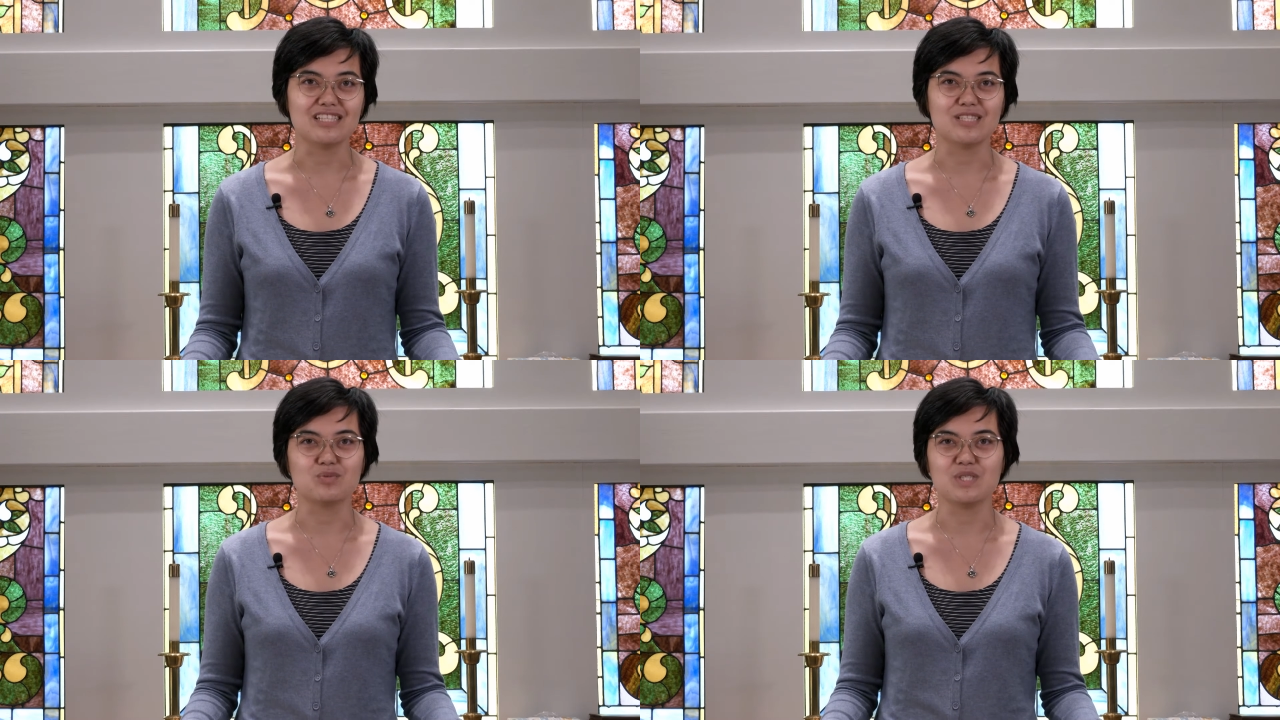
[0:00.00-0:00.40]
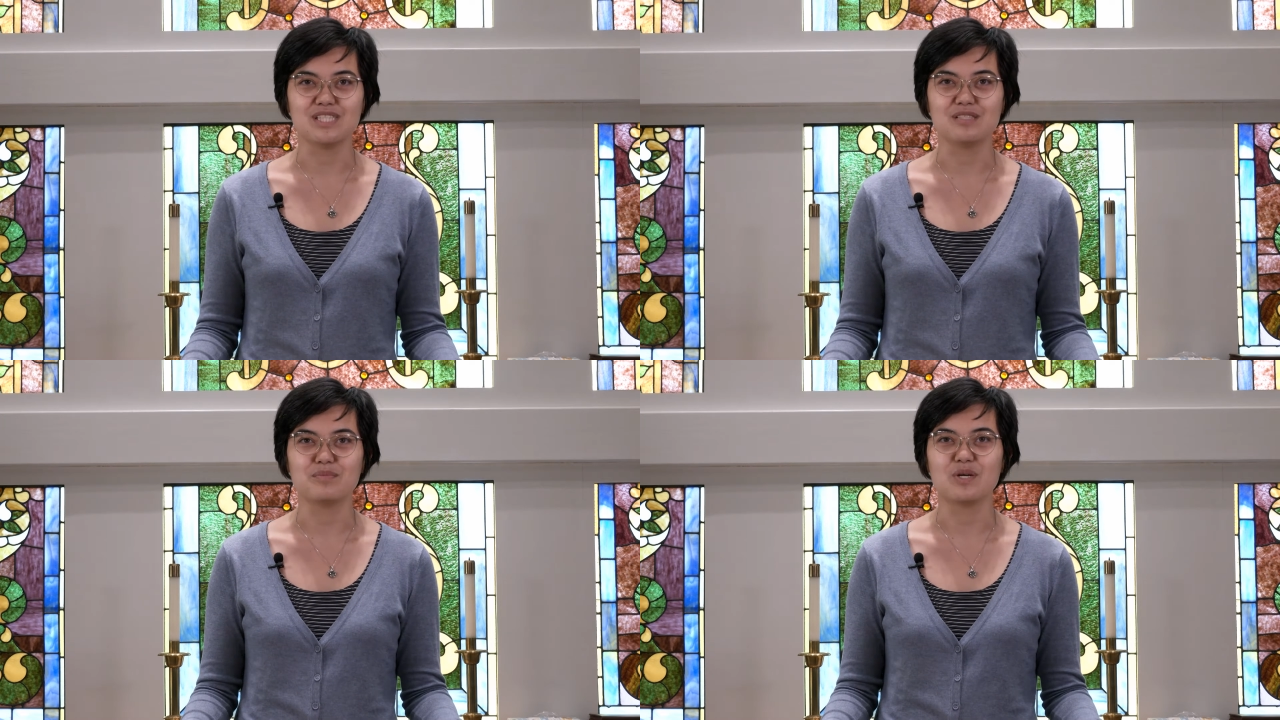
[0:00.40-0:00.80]
as
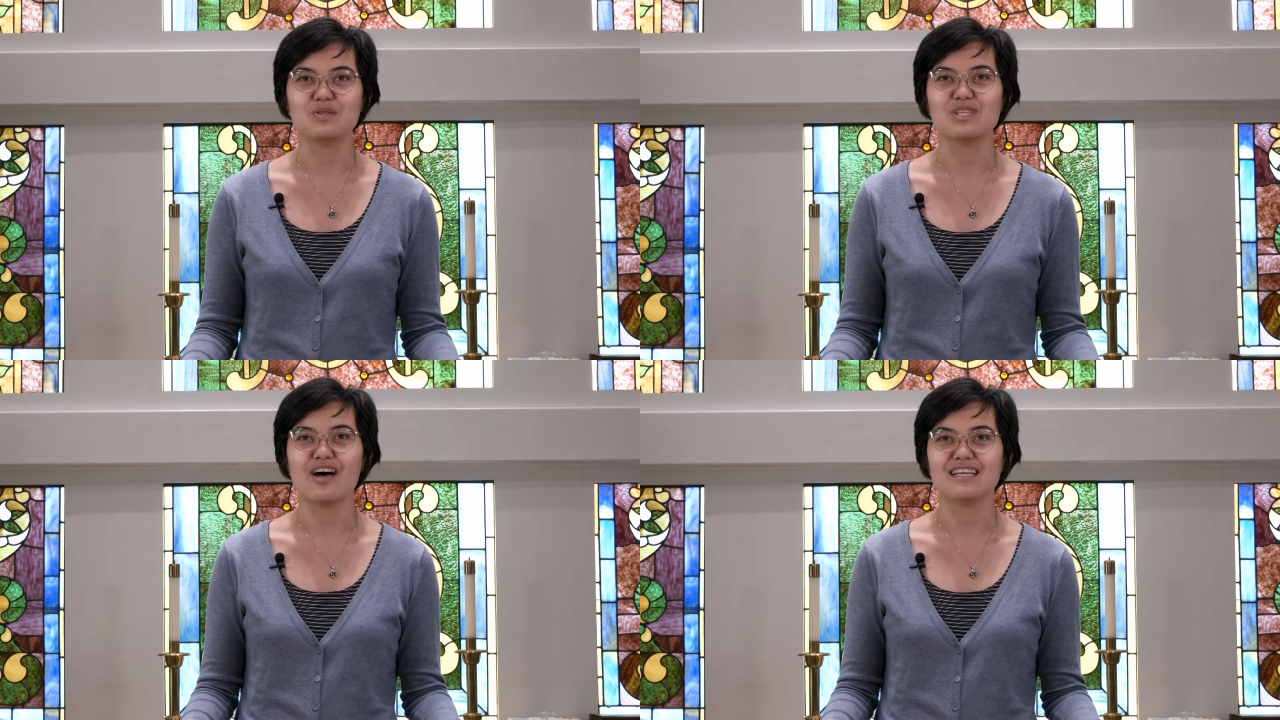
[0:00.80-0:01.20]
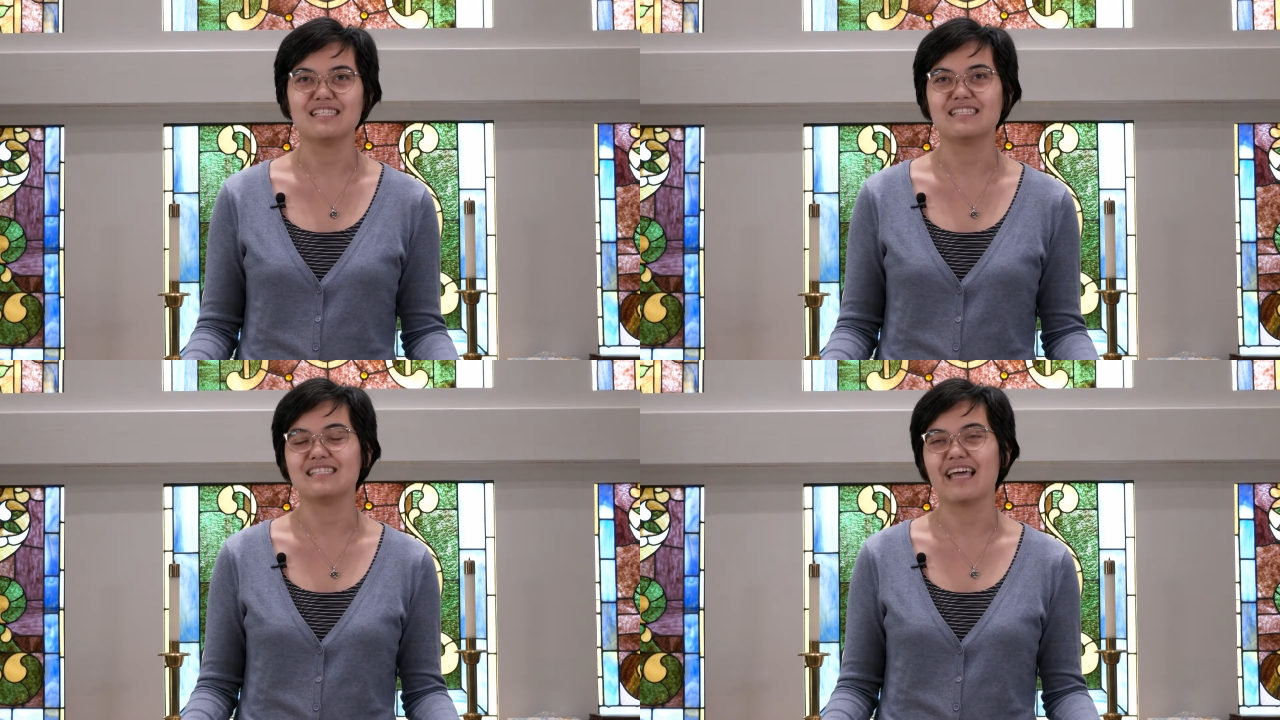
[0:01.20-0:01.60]
wisdom goes on
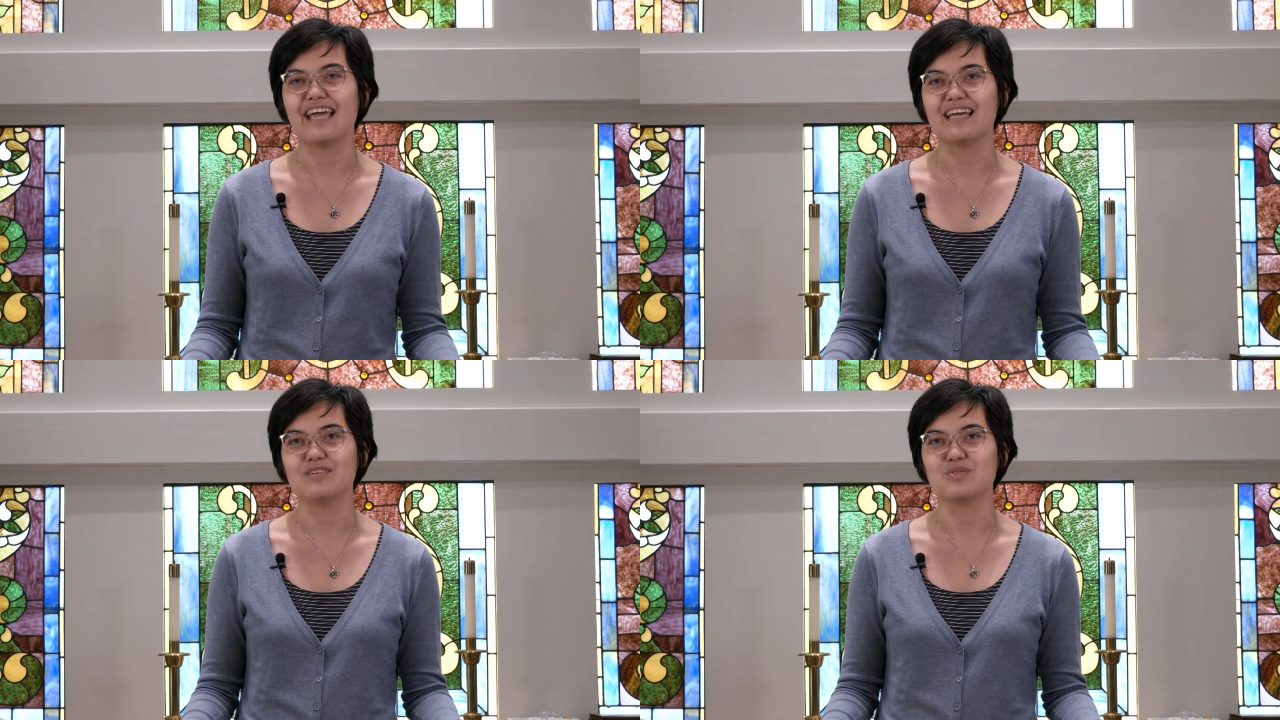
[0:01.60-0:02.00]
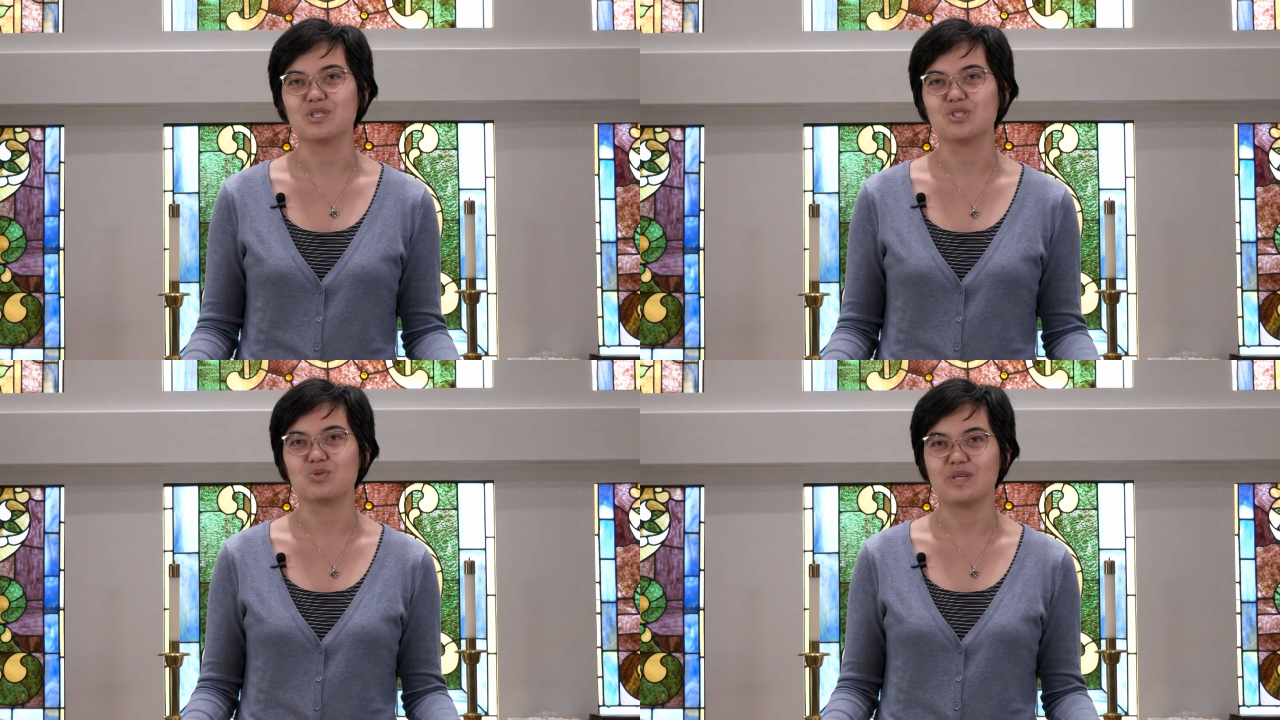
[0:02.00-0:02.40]
to say in
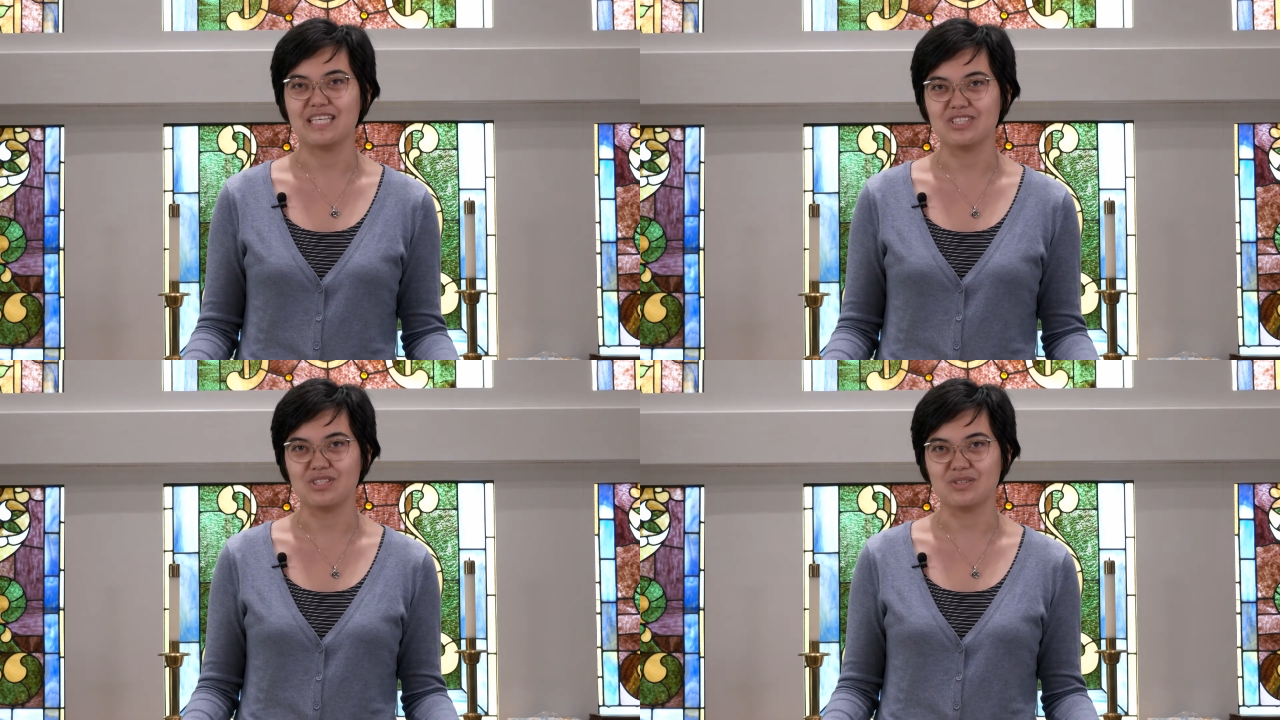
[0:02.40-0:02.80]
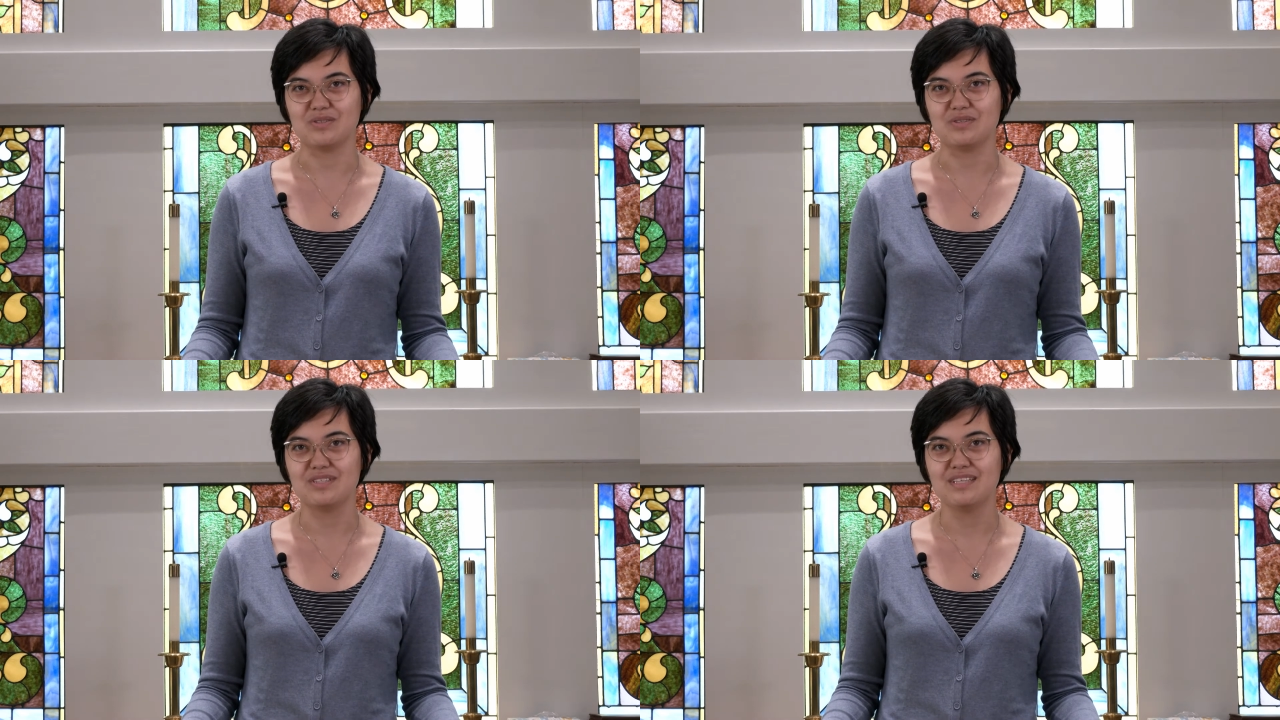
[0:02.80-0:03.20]
verse
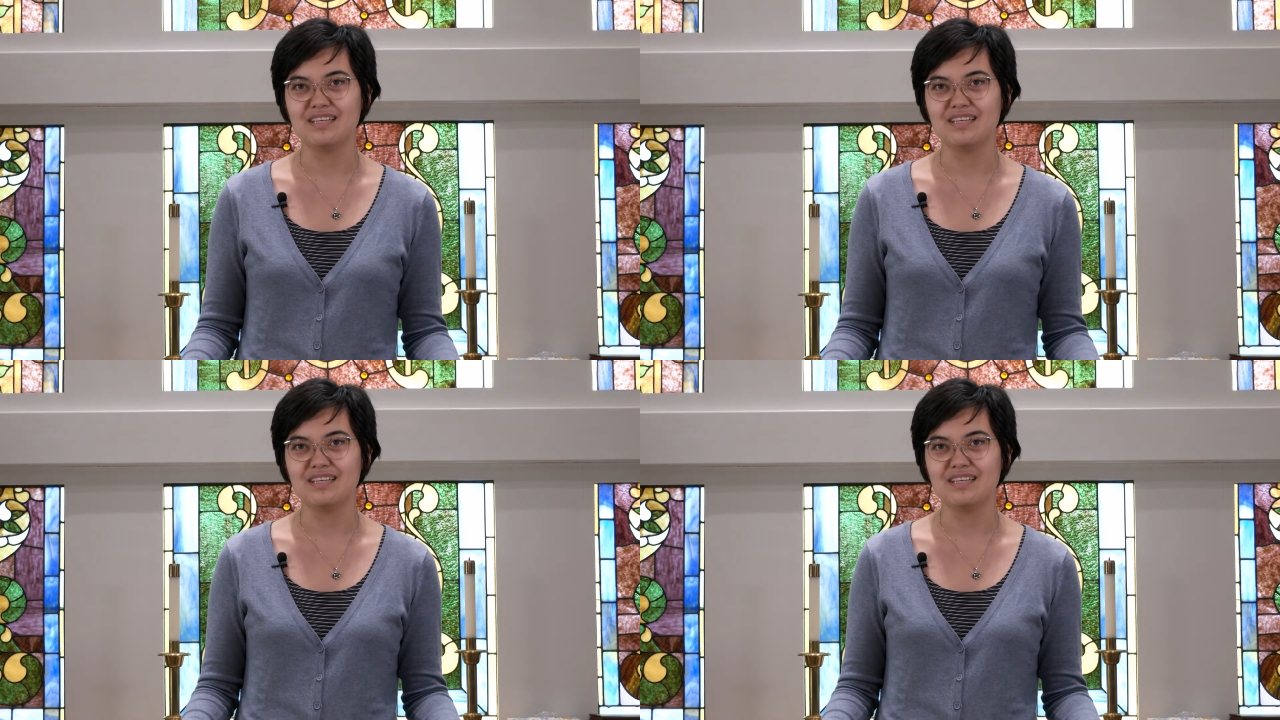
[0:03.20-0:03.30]
22.